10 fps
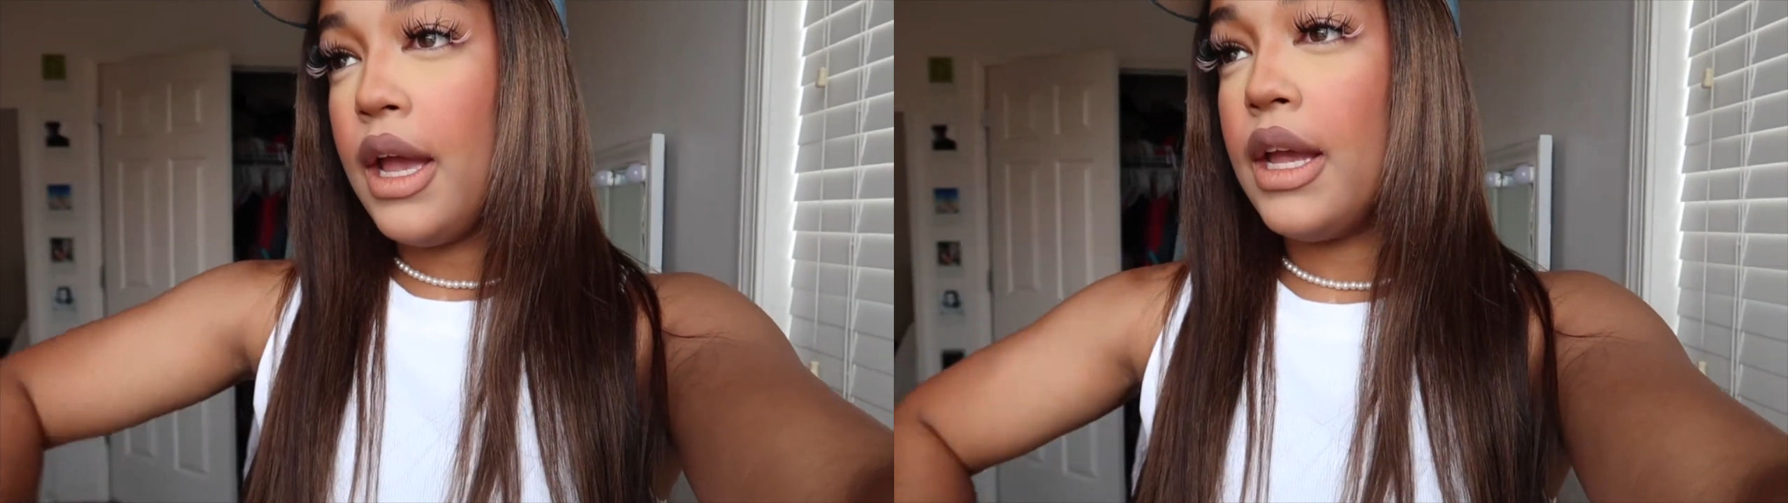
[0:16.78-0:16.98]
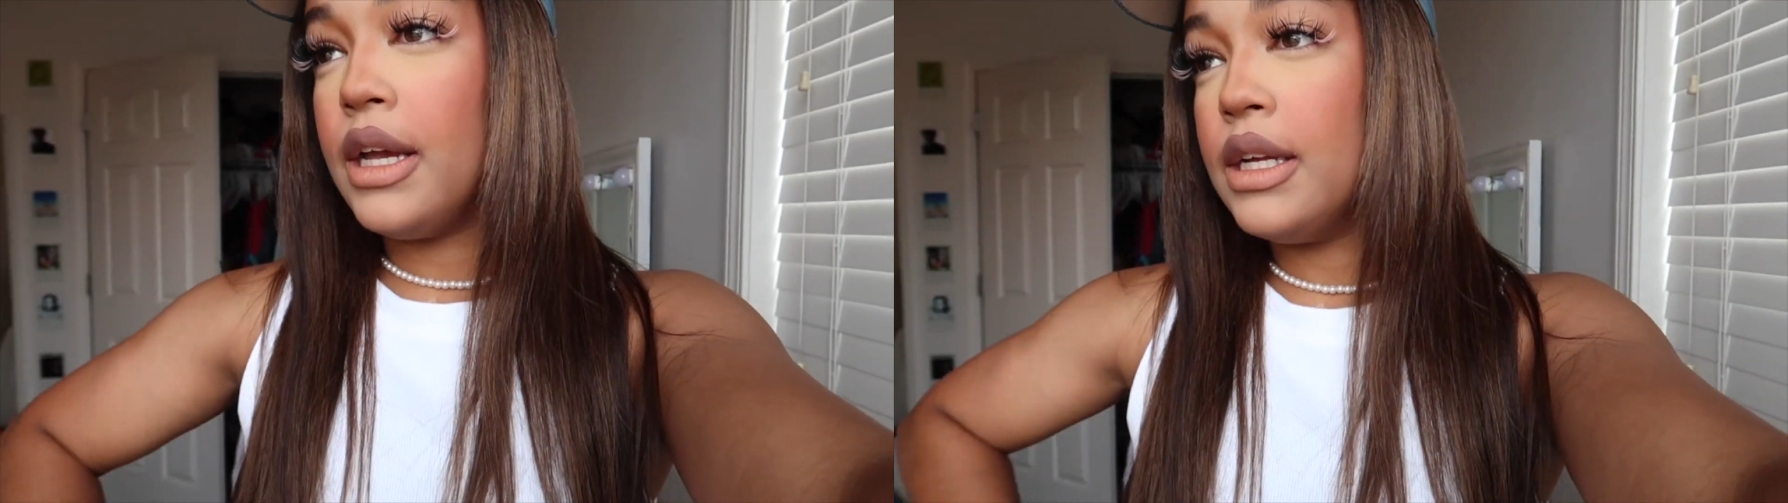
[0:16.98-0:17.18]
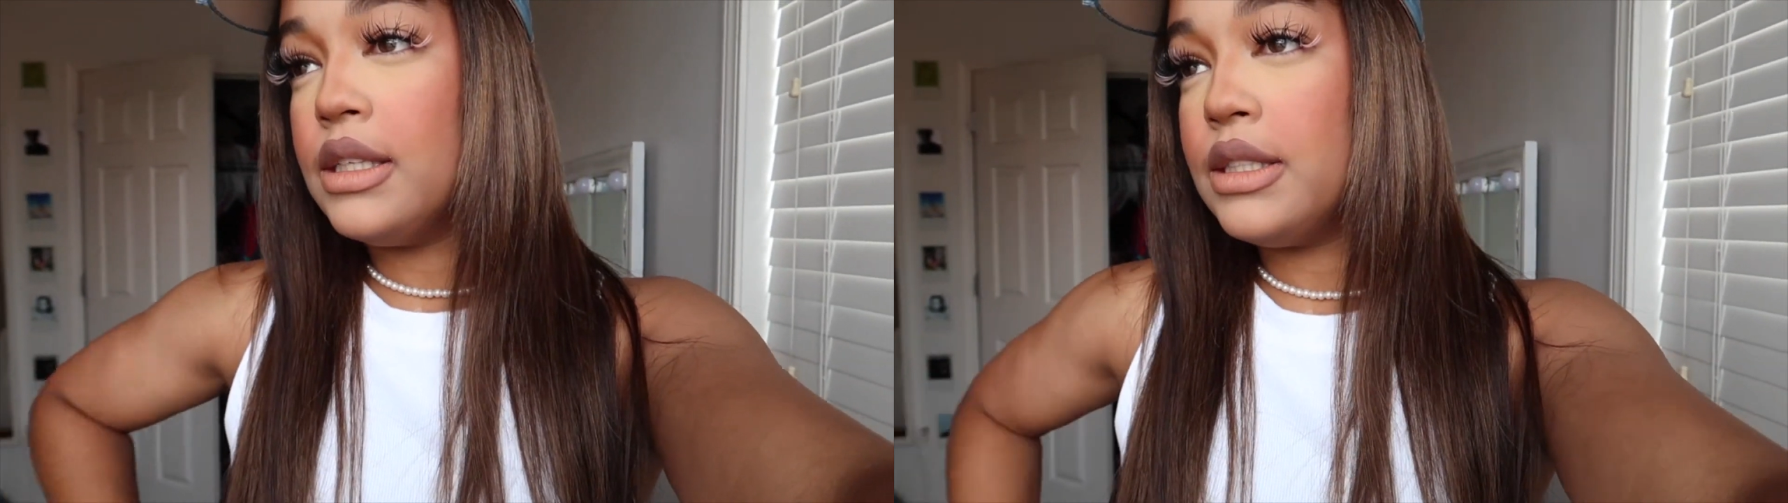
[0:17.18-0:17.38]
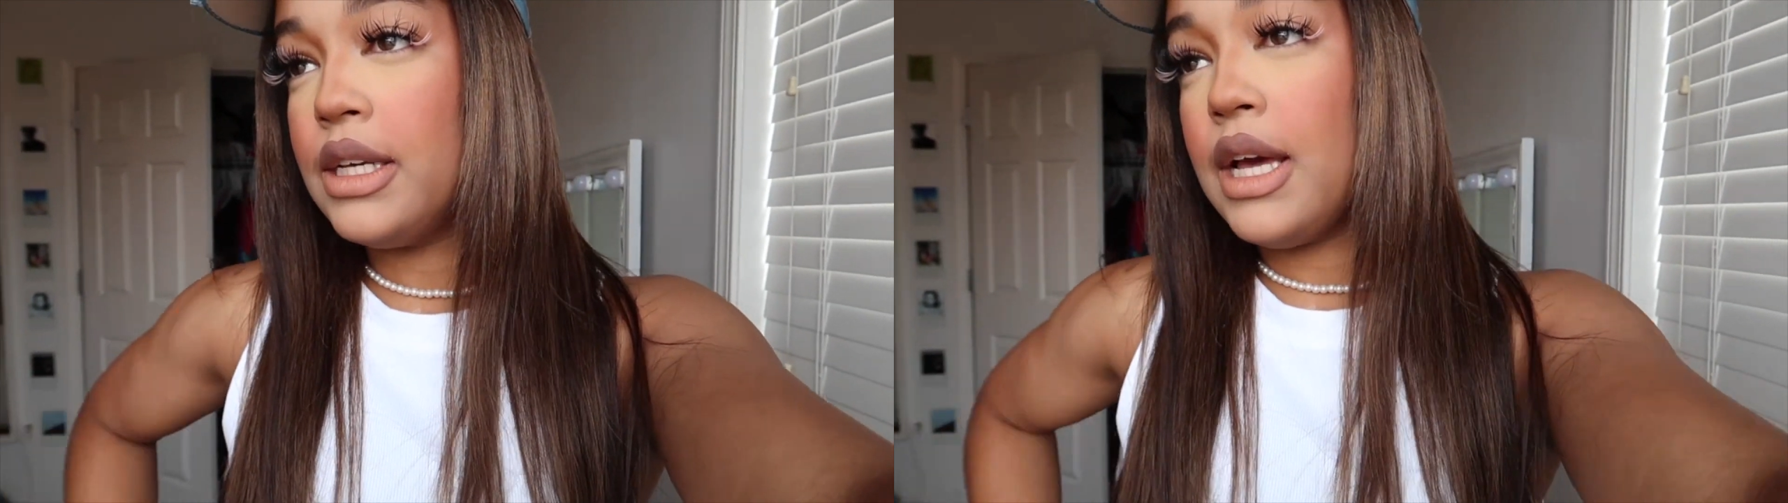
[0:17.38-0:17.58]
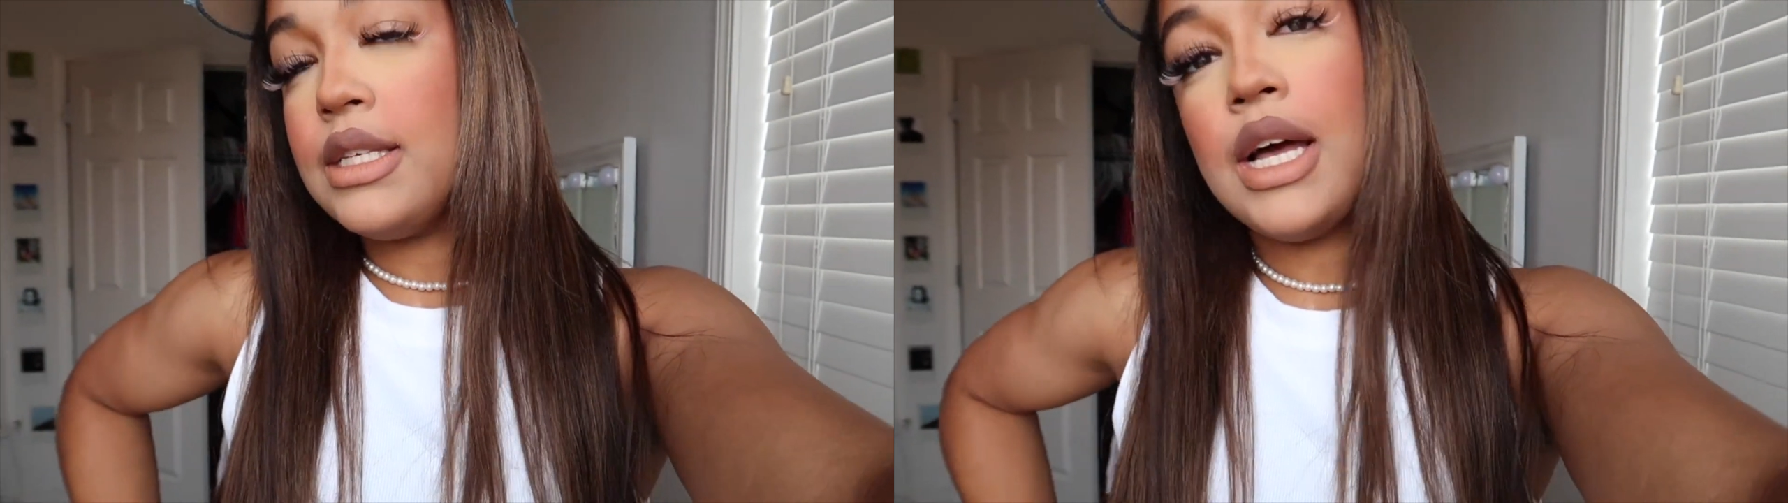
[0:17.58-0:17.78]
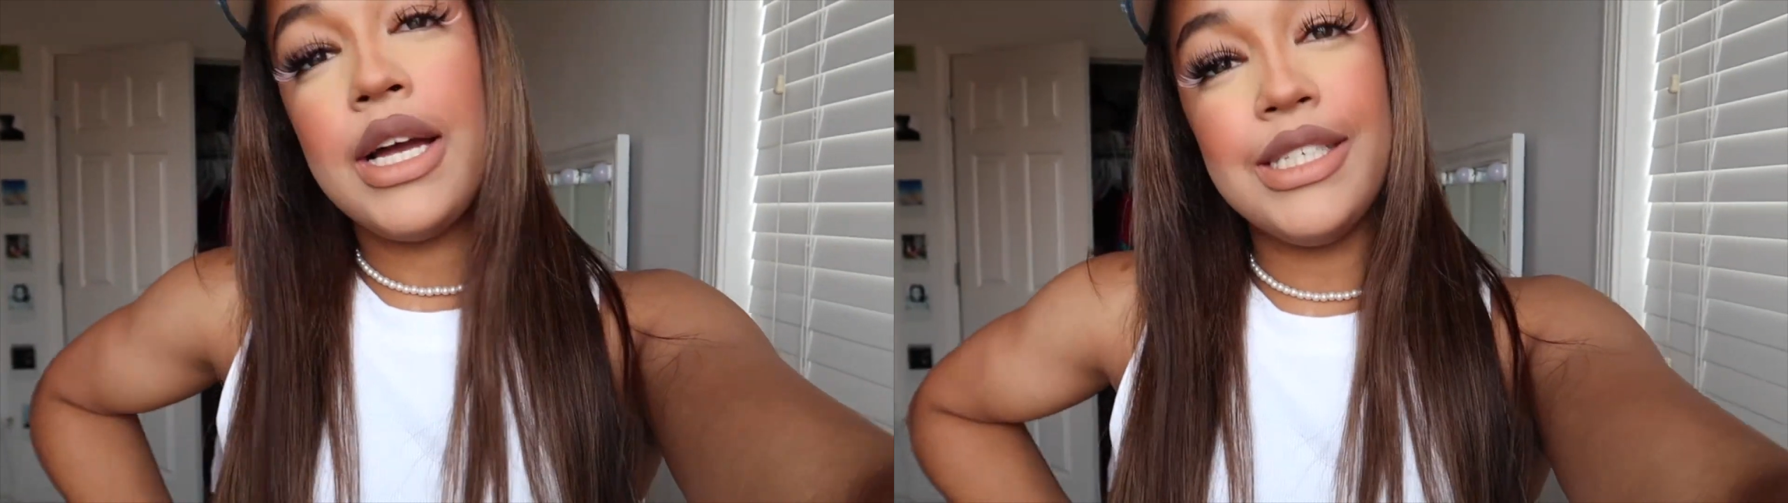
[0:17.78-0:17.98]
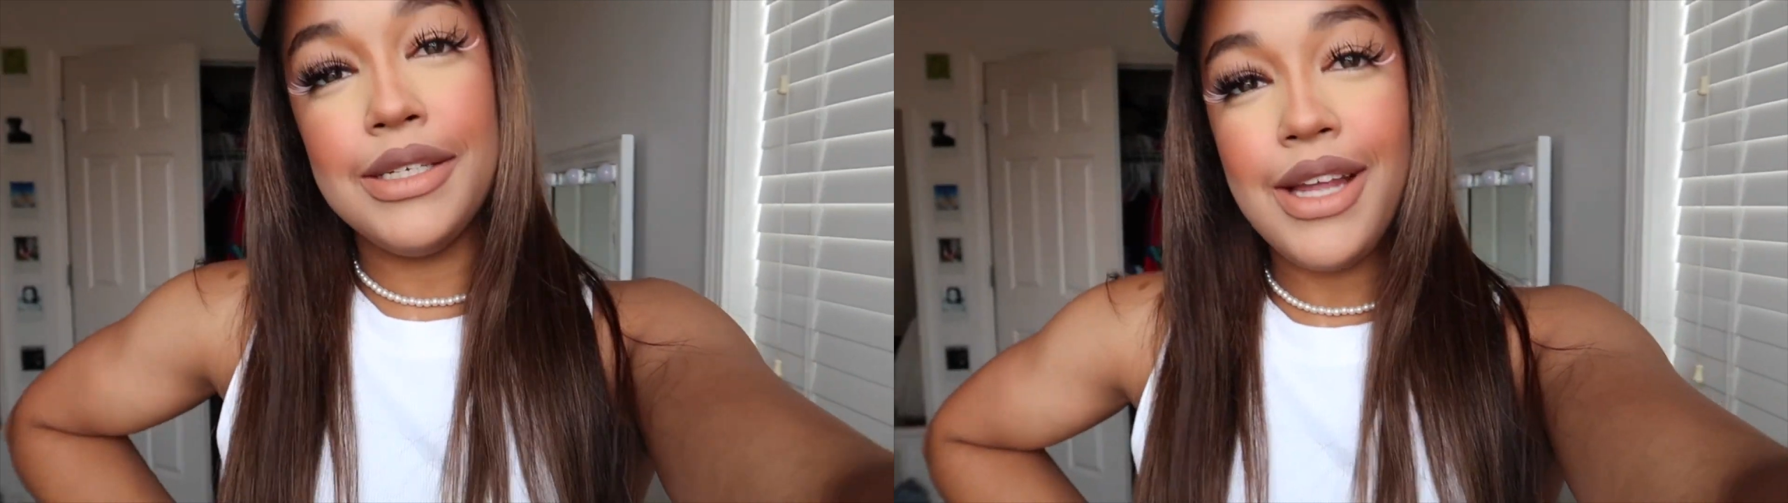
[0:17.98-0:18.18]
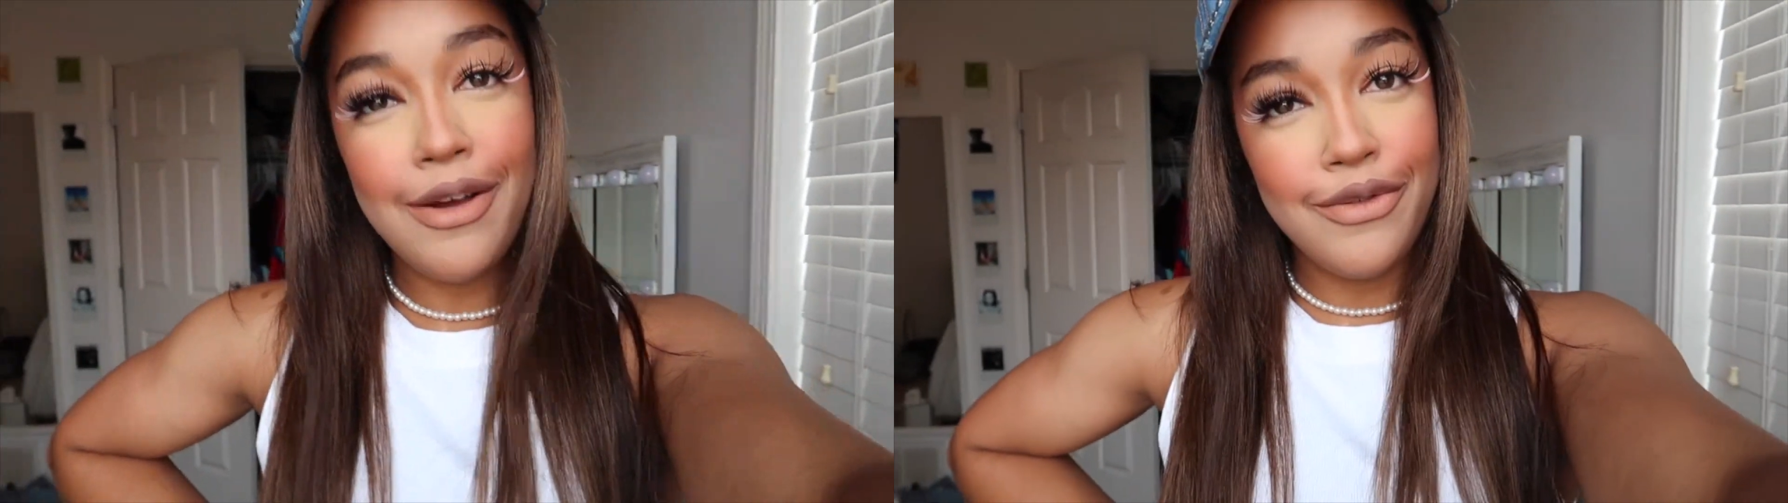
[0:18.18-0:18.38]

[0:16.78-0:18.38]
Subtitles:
And yes, I didn't